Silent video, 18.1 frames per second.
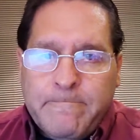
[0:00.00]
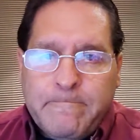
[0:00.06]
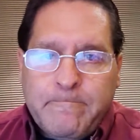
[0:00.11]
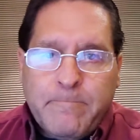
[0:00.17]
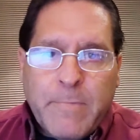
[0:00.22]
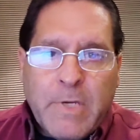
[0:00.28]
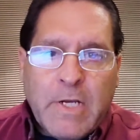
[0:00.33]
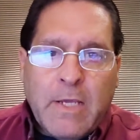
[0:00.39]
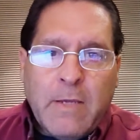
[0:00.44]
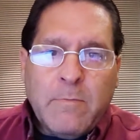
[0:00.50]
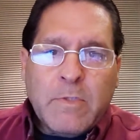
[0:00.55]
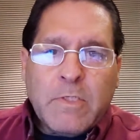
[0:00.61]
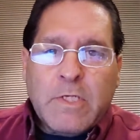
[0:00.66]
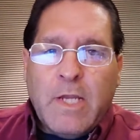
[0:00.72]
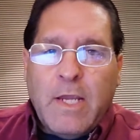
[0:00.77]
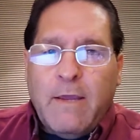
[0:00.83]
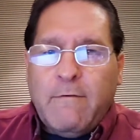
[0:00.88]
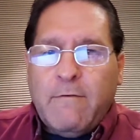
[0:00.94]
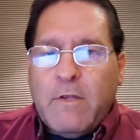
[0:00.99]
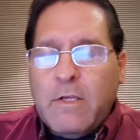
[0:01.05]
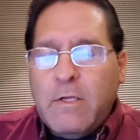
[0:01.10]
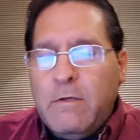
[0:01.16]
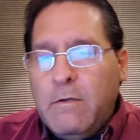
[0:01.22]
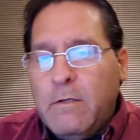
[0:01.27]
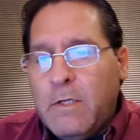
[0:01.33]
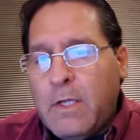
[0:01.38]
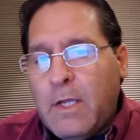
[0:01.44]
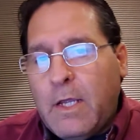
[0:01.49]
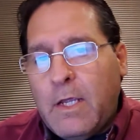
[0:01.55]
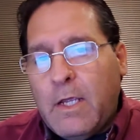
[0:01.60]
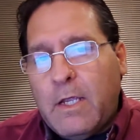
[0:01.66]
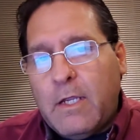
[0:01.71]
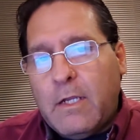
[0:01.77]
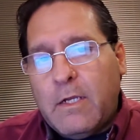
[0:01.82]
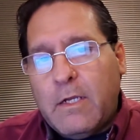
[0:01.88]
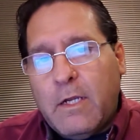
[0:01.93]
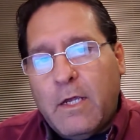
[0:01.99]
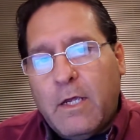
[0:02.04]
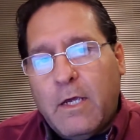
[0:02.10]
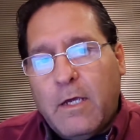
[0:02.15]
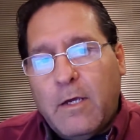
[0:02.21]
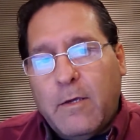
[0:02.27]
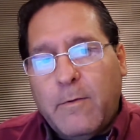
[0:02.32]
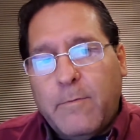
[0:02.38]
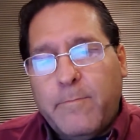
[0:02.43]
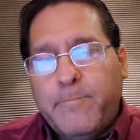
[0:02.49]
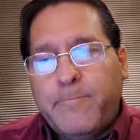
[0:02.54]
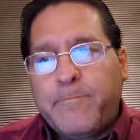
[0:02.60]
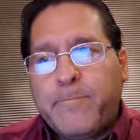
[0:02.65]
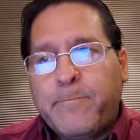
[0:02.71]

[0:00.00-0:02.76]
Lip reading: my name is David, and